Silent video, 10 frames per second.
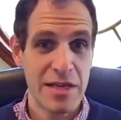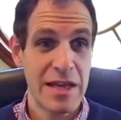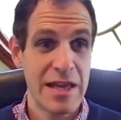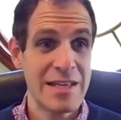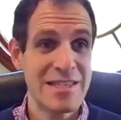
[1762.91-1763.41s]
And
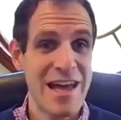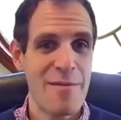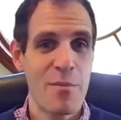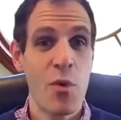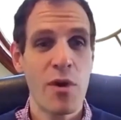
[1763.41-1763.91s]
is
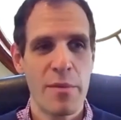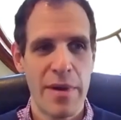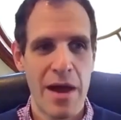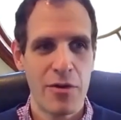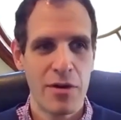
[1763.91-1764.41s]
that more
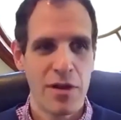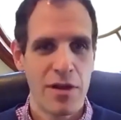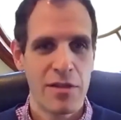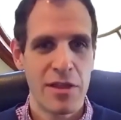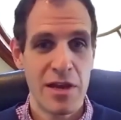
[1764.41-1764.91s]
about
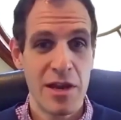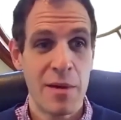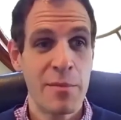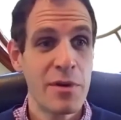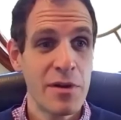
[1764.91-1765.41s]
the
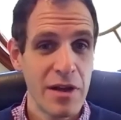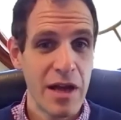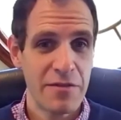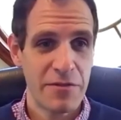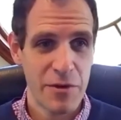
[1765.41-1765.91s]
number
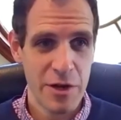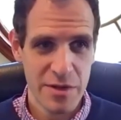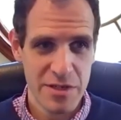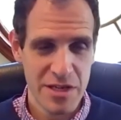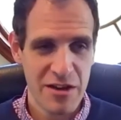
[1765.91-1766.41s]
and
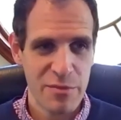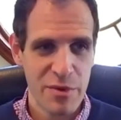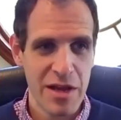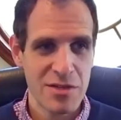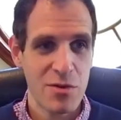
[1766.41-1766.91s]
frequency of
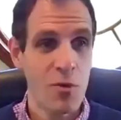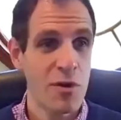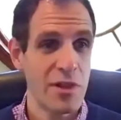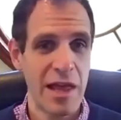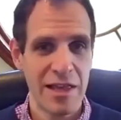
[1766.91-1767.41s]
breaks or
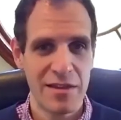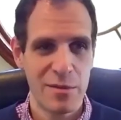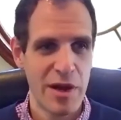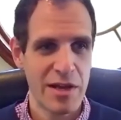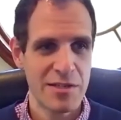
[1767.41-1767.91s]
the length of the
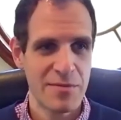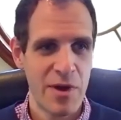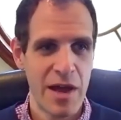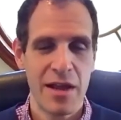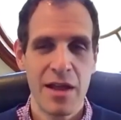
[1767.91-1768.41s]
breaks,
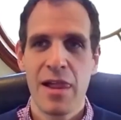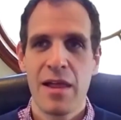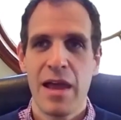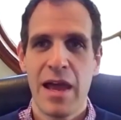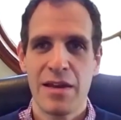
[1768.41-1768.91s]
right?
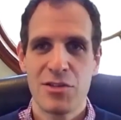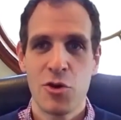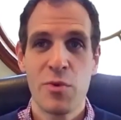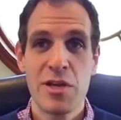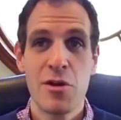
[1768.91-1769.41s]
And so
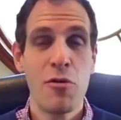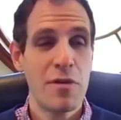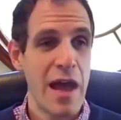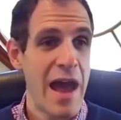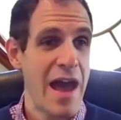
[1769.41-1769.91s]
we
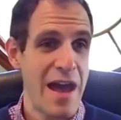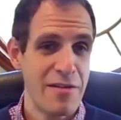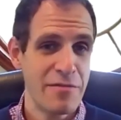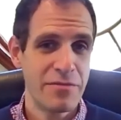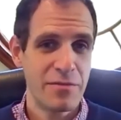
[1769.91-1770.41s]
don't
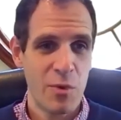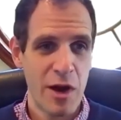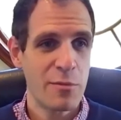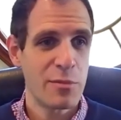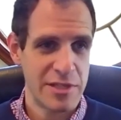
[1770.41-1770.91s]
have
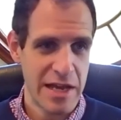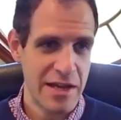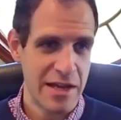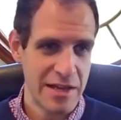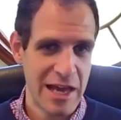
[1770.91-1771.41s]
wearables
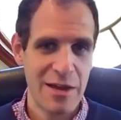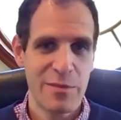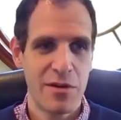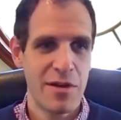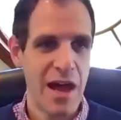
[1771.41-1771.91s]
data in game. We
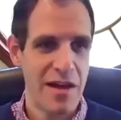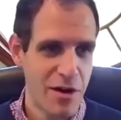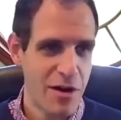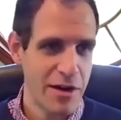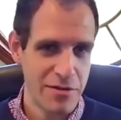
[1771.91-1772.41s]
don't have
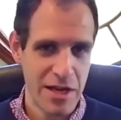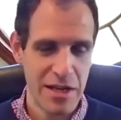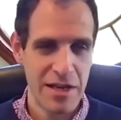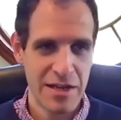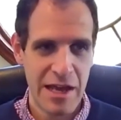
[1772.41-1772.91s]
cardio
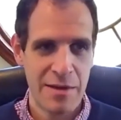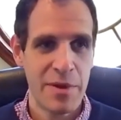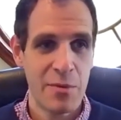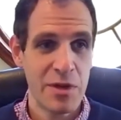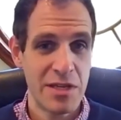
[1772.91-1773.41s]
data in game,
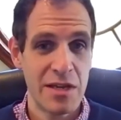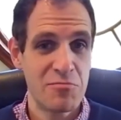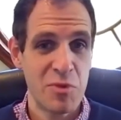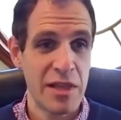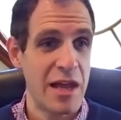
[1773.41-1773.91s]
but we did
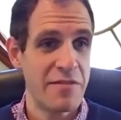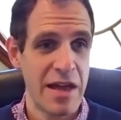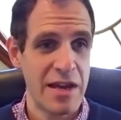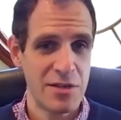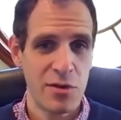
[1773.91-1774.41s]
a lot of
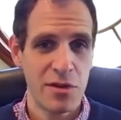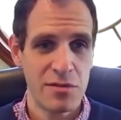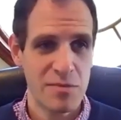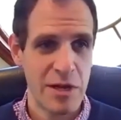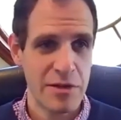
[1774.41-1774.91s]

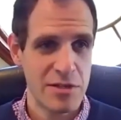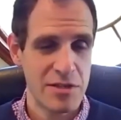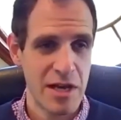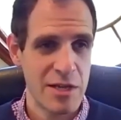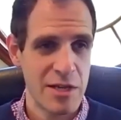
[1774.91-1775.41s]
anecdotal,
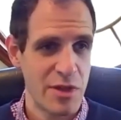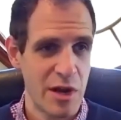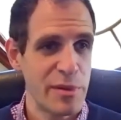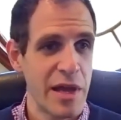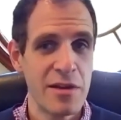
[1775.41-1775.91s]
study with
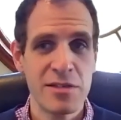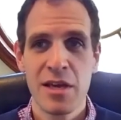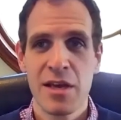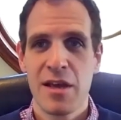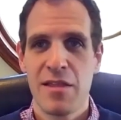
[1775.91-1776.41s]
our players
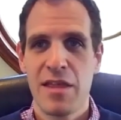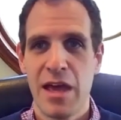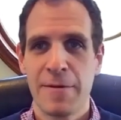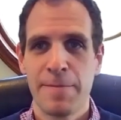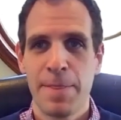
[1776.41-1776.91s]

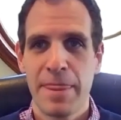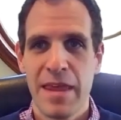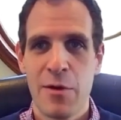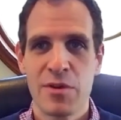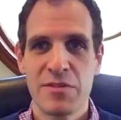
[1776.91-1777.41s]
that
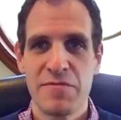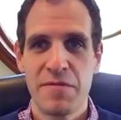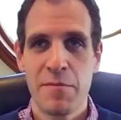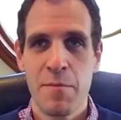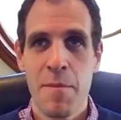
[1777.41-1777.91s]
it was
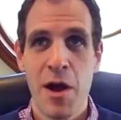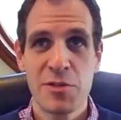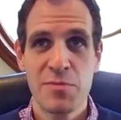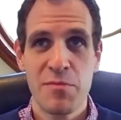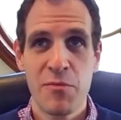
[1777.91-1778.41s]

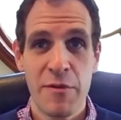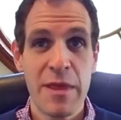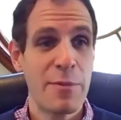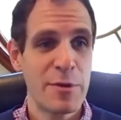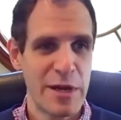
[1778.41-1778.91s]
much, from
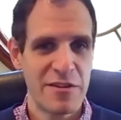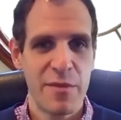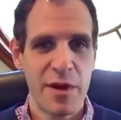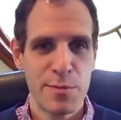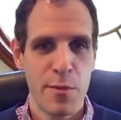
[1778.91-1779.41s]
their perspective,
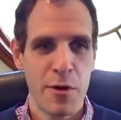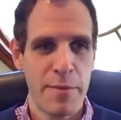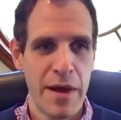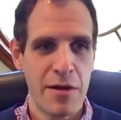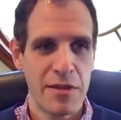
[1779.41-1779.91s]
much more
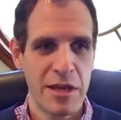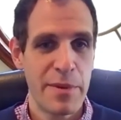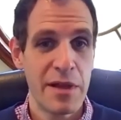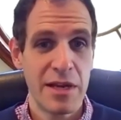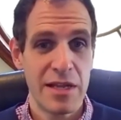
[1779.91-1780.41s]
about the
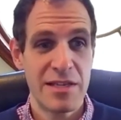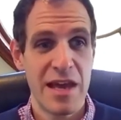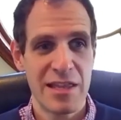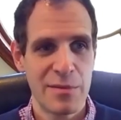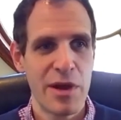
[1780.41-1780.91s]
ability to
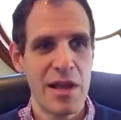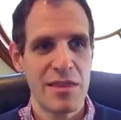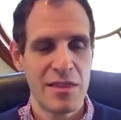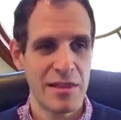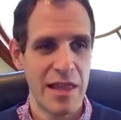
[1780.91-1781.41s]
take the break
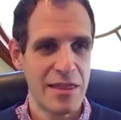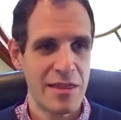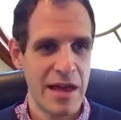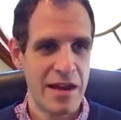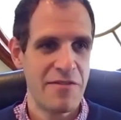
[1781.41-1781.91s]
than the length.
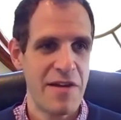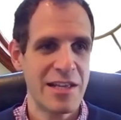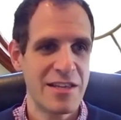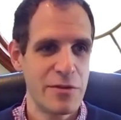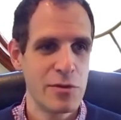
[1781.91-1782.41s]
And in
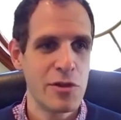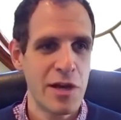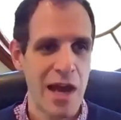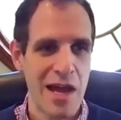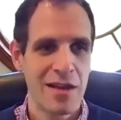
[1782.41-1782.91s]
fact, if you
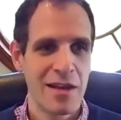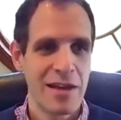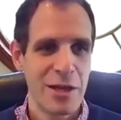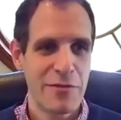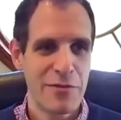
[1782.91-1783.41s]
look at,
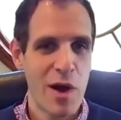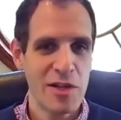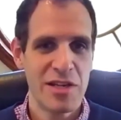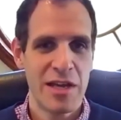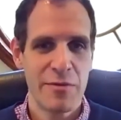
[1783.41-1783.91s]
if you
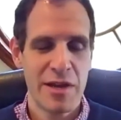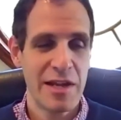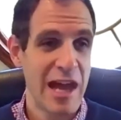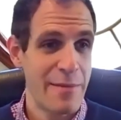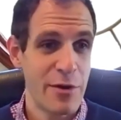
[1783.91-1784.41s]
watch an in-arena
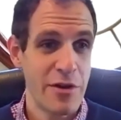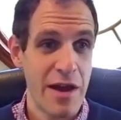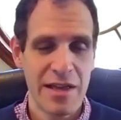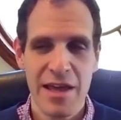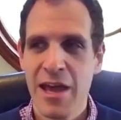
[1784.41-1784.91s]
cam or you're
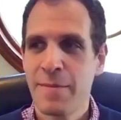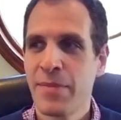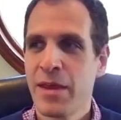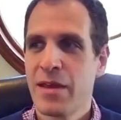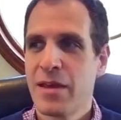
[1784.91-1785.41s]
at a game,
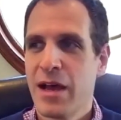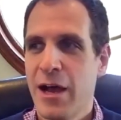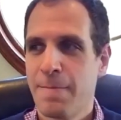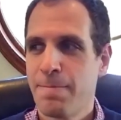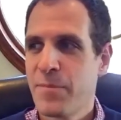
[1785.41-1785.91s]

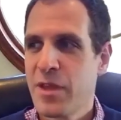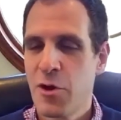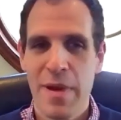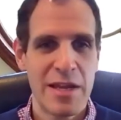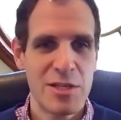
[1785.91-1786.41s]

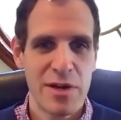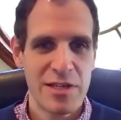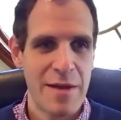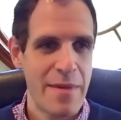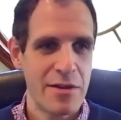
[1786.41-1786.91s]
mandatory
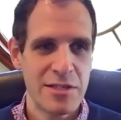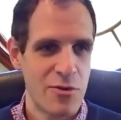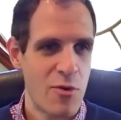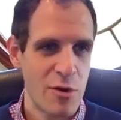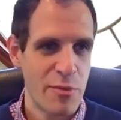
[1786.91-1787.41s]
timeouts,
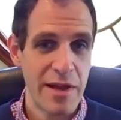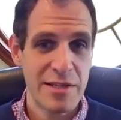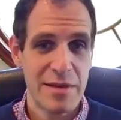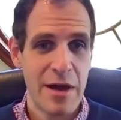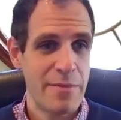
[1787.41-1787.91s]
quarter breaks
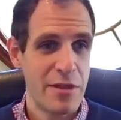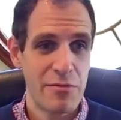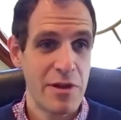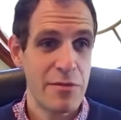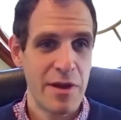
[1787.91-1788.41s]
that might be
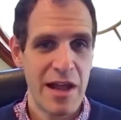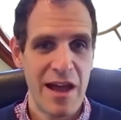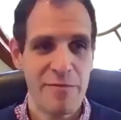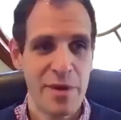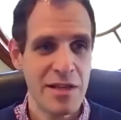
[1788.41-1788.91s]

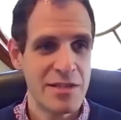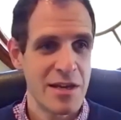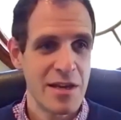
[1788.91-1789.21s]
3.5 minutes.